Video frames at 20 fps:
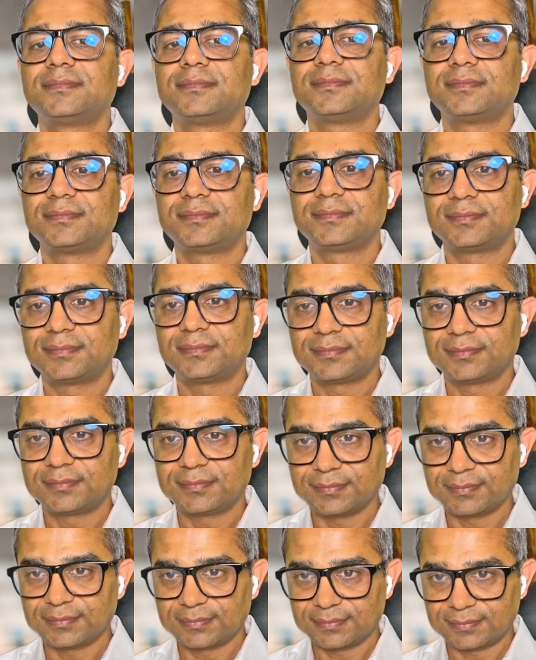
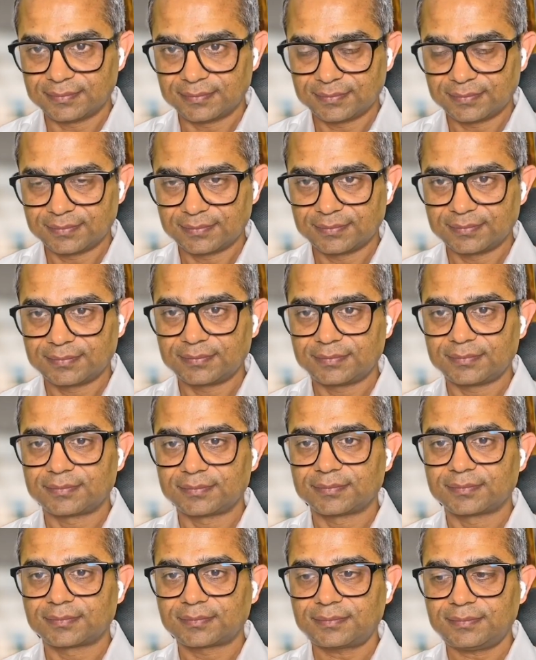
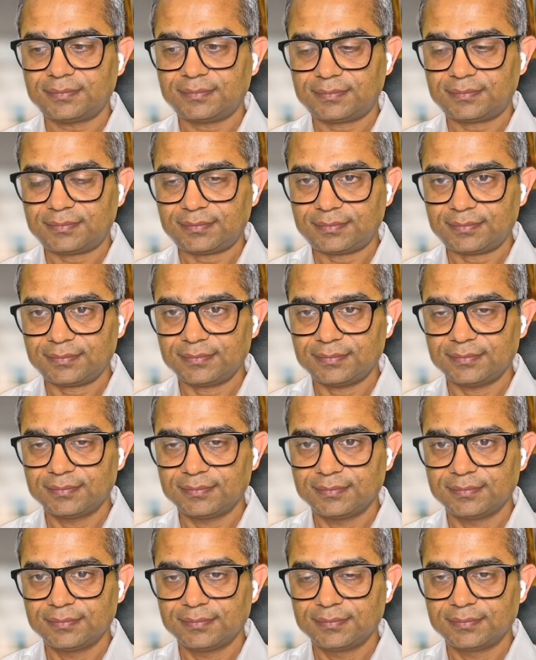
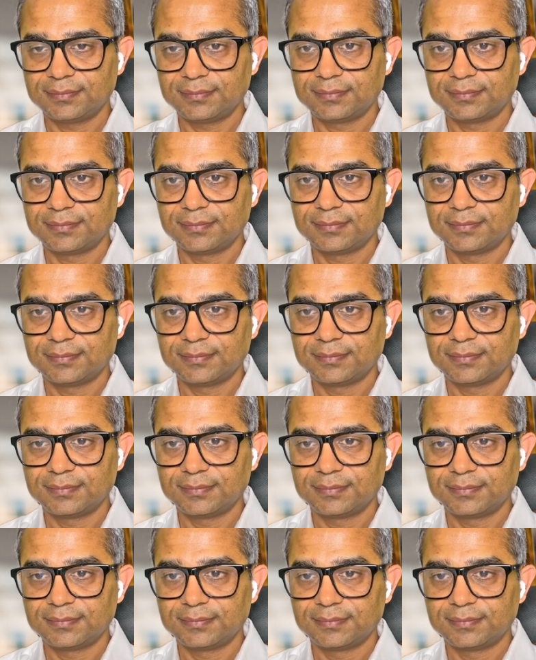
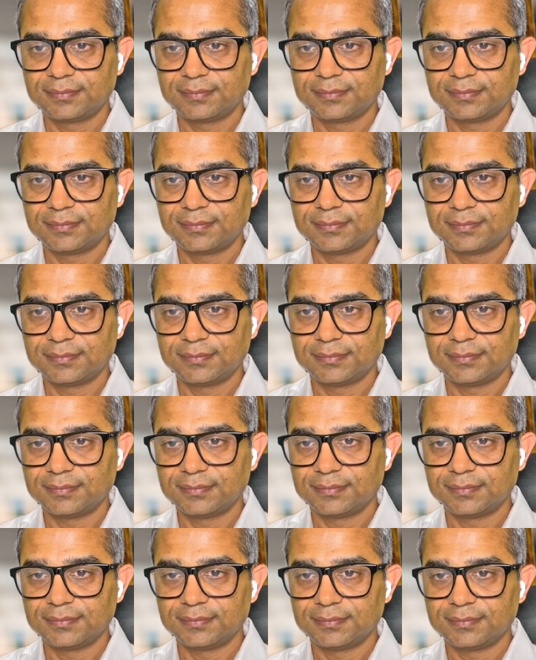
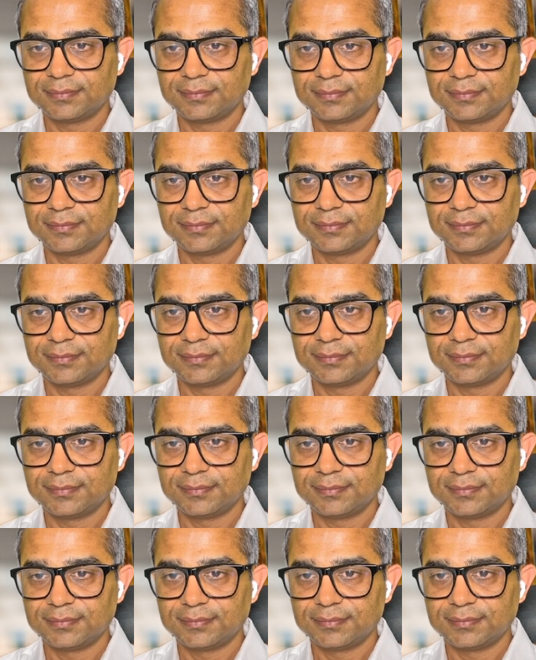
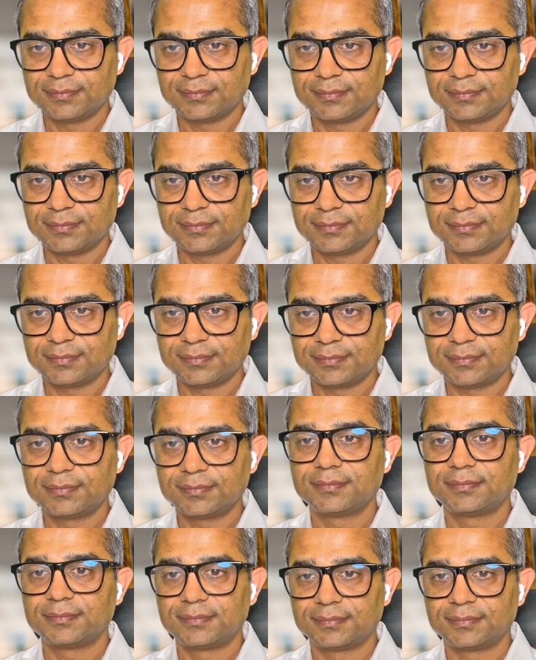
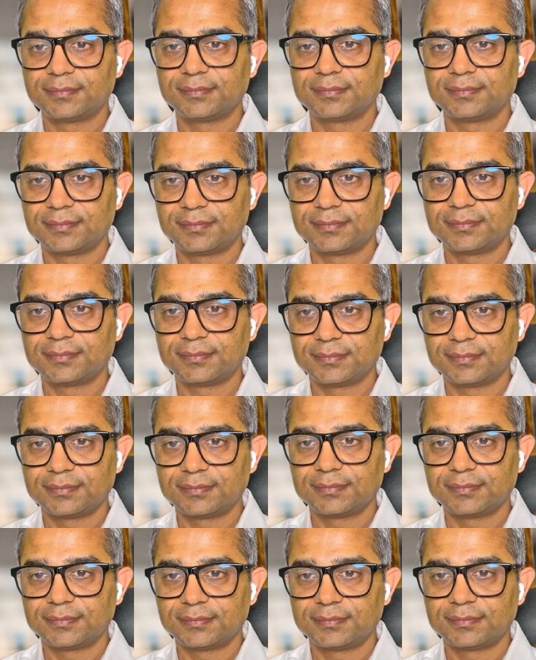(silent)